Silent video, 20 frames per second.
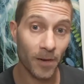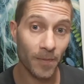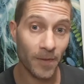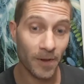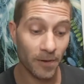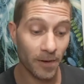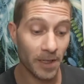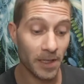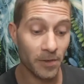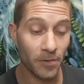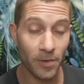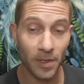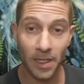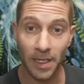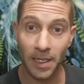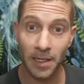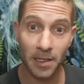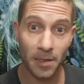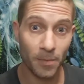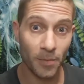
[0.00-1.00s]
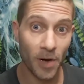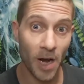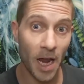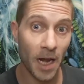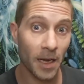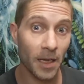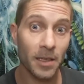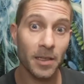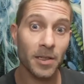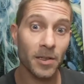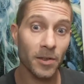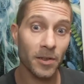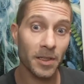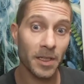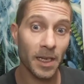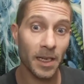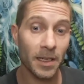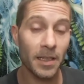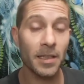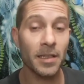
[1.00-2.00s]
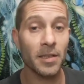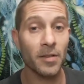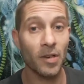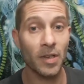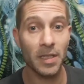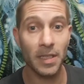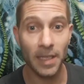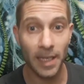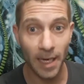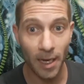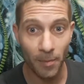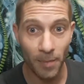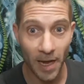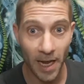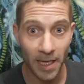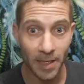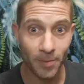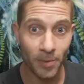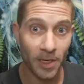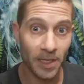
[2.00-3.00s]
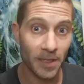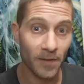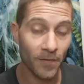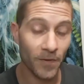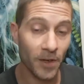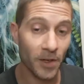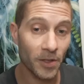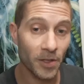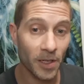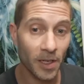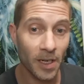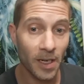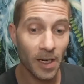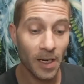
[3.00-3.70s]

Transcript: There wasn't really a spread associated to this, so it wasn't like a past, present, future.